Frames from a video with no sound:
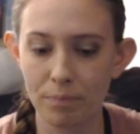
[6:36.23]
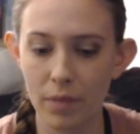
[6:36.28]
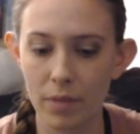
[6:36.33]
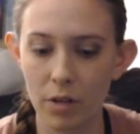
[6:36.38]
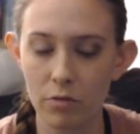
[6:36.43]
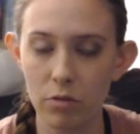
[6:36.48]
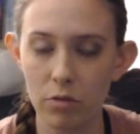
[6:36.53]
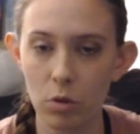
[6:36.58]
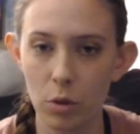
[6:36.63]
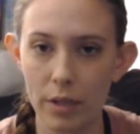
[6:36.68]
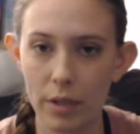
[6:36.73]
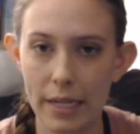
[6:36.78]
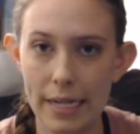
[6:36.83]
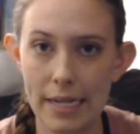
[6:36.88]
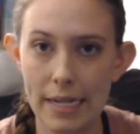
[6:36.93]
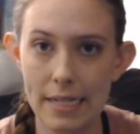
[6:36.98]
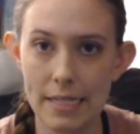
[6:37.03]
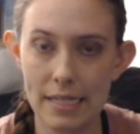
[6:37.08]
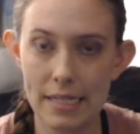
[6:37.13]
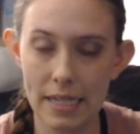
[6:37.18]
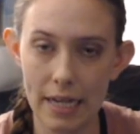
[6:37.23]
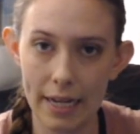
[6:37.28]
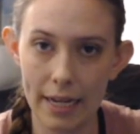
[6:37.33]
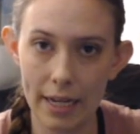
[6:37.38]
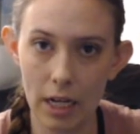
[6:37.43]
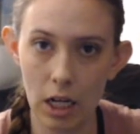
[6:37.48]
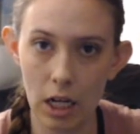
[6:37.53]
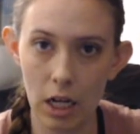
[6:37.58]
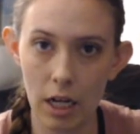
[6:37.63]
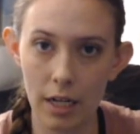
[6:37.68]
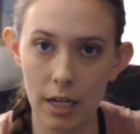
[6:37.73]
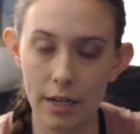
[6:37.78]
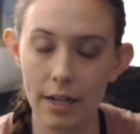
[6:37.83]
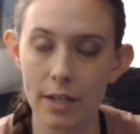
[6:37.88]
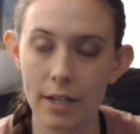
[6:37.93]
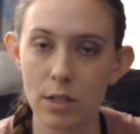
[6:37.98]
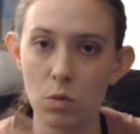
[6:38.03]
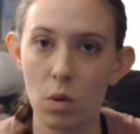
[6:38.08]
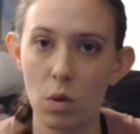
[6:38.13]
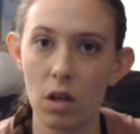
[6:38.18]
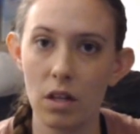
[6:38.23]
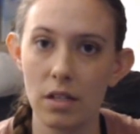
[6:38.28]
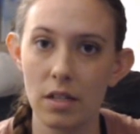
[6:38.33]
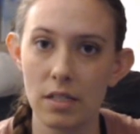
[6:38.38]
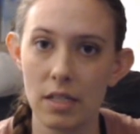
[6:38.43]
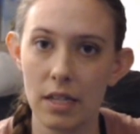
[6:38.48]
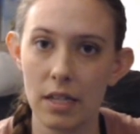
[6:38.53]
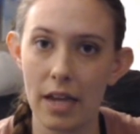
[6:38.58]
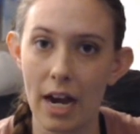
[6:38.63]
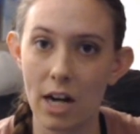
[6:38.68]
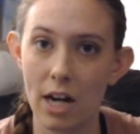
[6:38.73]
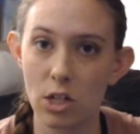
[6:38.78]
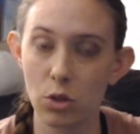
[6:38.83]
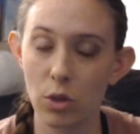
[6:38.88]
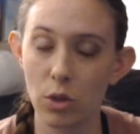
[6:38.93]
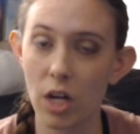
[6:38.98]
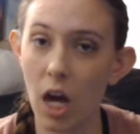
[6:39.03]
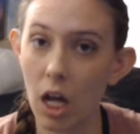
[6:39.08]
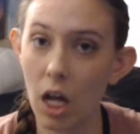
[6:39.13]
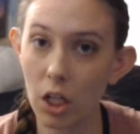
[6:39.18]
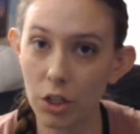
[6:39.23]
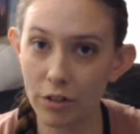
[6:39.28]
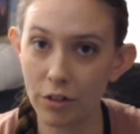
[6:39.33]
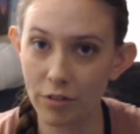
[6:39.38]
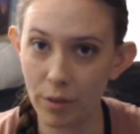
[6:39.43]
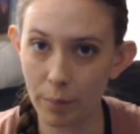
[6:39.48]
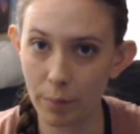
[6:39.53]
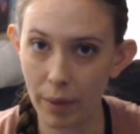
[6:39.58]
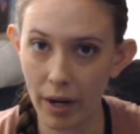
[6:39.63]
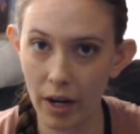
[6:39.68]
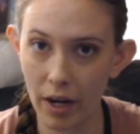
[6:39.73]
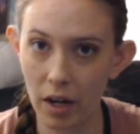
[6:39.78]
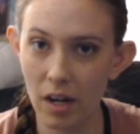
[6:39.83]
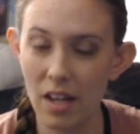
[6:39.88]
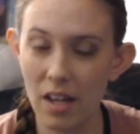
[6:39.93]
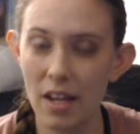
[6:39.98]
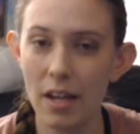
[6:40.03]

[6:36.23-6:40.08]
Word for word: floor that he's sitting on, as well as the actual color of the bear.